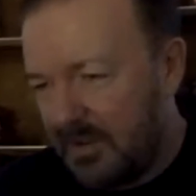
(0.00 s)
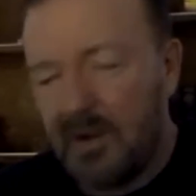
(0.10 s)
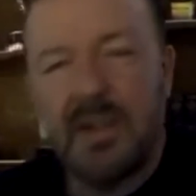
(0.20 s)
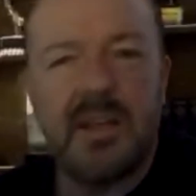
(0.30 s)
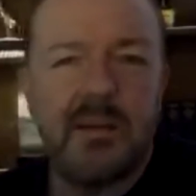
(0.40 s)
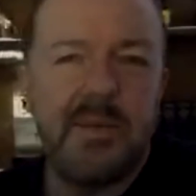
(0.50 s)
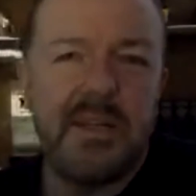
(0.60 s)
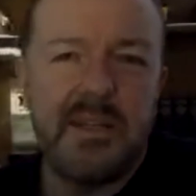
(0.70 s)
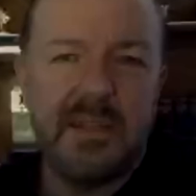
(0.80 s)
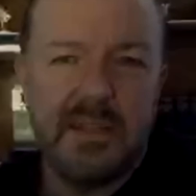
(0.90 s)
gonna come
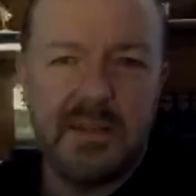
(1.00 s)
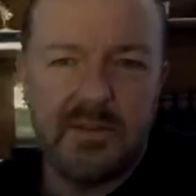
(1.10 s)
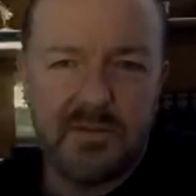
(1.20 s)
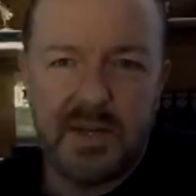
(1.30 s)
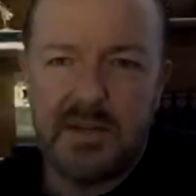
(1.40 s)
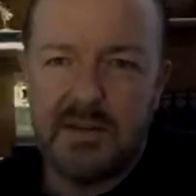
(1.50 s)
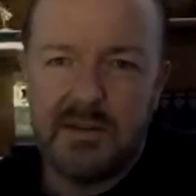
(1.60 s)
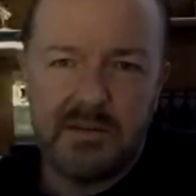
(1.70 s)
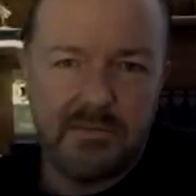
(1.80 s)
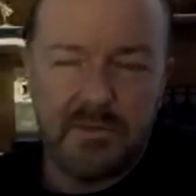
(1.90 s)
in and tread
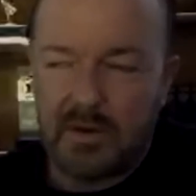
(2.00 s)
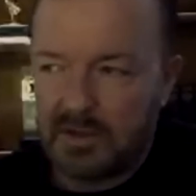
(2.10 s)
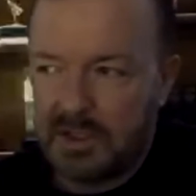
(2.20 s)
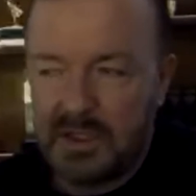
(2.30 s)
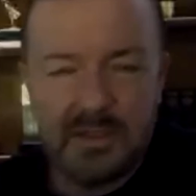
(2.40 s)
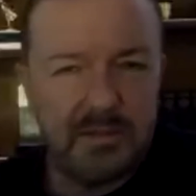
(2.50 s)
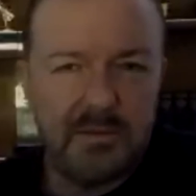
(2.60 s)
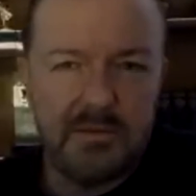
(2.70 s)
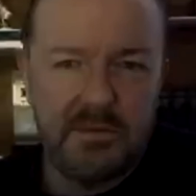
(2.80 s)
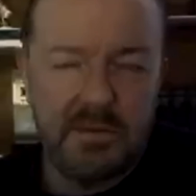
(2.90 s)
fox shit
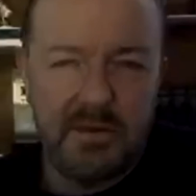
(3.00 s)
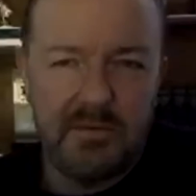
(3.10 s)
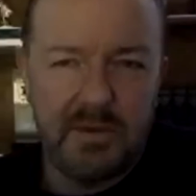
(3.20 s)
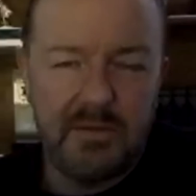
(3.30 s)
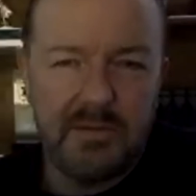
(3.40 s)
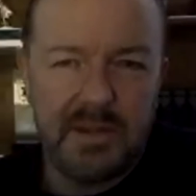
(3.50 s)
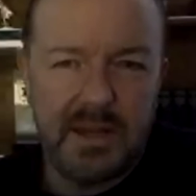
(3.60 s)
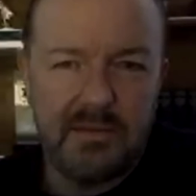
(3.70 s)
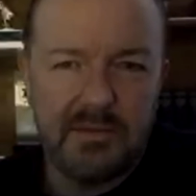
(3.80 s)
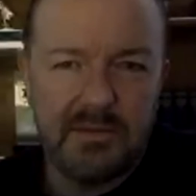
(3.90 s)
all over the
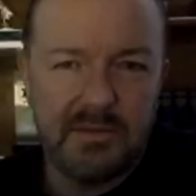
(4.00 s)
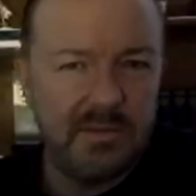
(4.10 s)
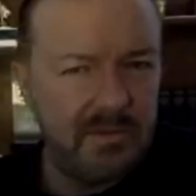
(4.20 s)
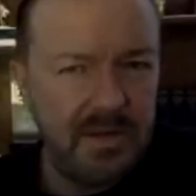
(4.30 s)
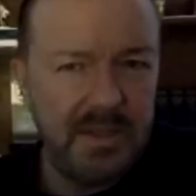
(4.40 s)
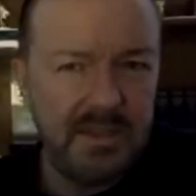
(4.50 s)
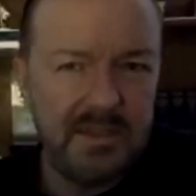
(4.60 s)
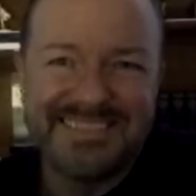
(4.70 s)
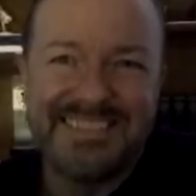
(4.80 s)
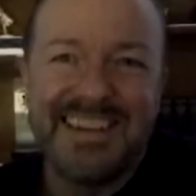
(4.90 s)
house. All right?
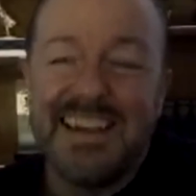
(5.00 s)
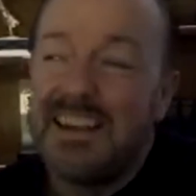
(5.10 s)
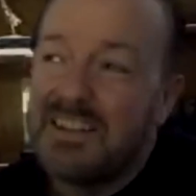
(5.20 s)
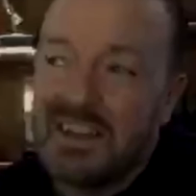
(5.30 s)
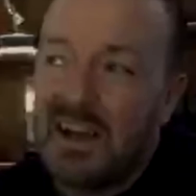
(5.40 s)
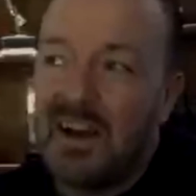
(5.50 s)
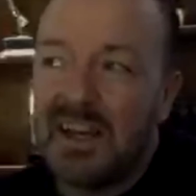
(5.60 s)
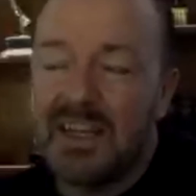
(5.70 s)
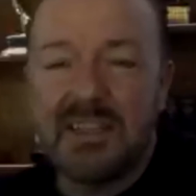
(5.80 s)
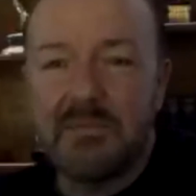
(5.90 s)
You can't
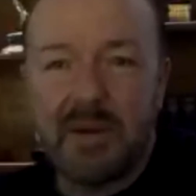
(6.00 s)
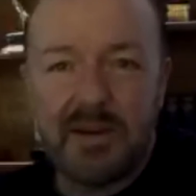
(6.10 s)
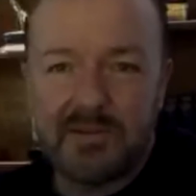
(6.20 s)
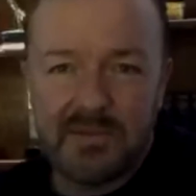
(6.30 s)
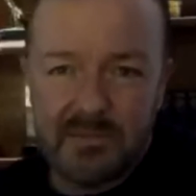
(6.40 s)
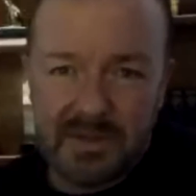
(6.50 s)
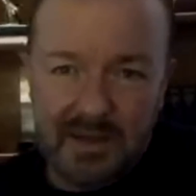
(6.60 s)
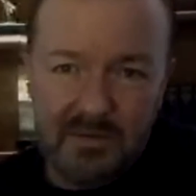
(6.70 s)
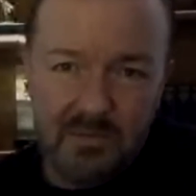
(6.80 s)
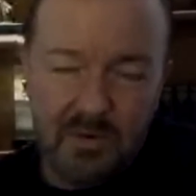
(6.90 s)
get to the bathroom
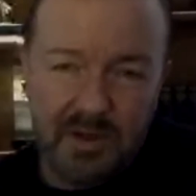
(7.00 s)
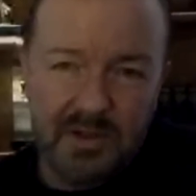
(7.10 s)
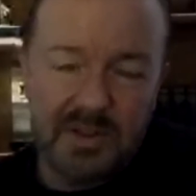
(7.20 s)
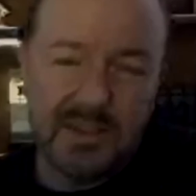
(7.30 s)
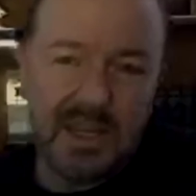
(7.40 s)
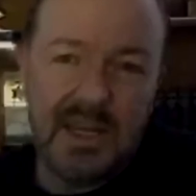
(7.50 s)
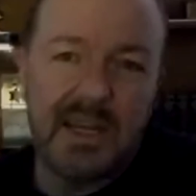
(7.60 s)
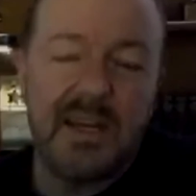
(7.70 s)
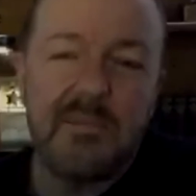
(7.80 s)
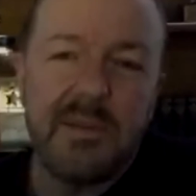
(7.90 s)
without walking on the stair
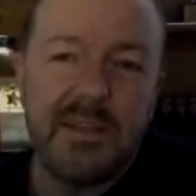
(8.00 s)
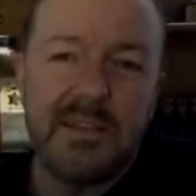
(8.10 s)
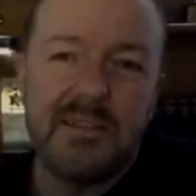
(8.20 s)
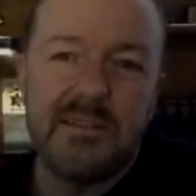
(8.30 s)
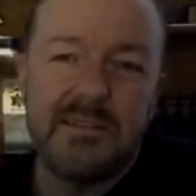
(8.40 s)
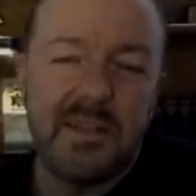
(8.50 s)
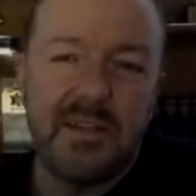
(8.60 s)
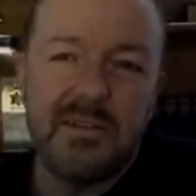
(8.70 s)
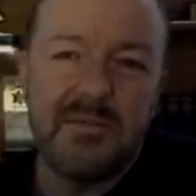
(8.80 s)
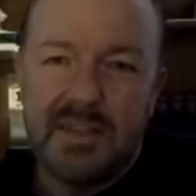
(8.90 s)
carpet.
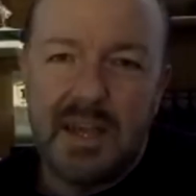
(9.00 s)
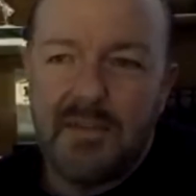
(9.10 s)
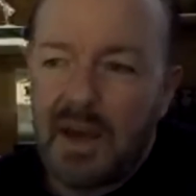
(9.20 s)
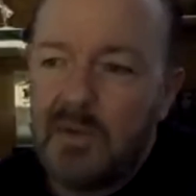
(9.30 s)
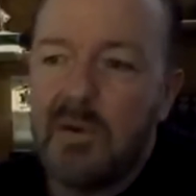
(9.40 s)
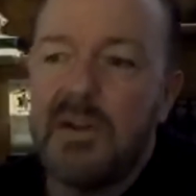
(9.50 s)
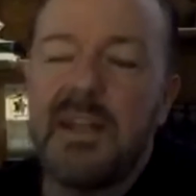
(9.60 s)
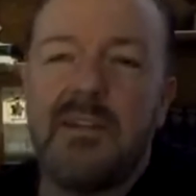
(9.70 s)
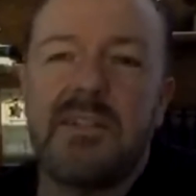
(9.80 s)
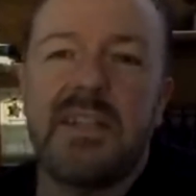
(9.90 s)
So if I had one
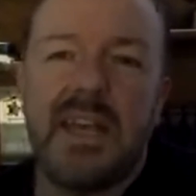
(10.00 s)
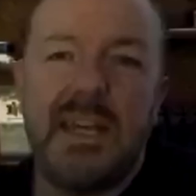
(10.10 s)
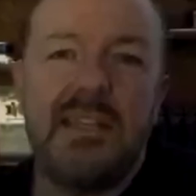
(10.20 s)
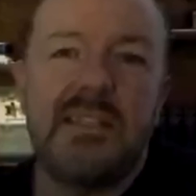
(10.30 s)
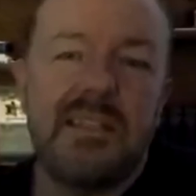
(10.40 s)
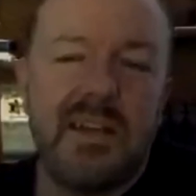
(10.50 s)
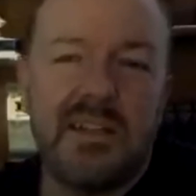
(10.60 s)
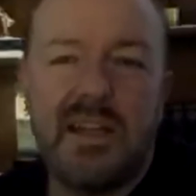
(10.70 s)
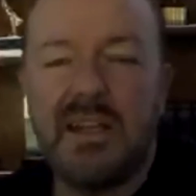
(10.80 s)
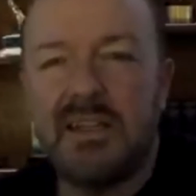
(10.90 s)
downstairs,
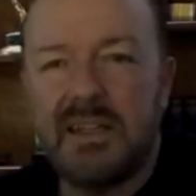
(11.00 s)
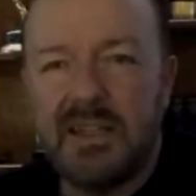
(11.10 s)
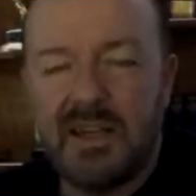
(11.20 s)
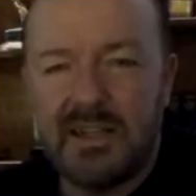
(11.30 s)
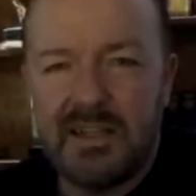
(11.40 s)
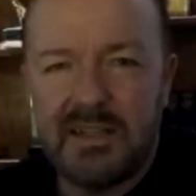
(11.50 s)
I'd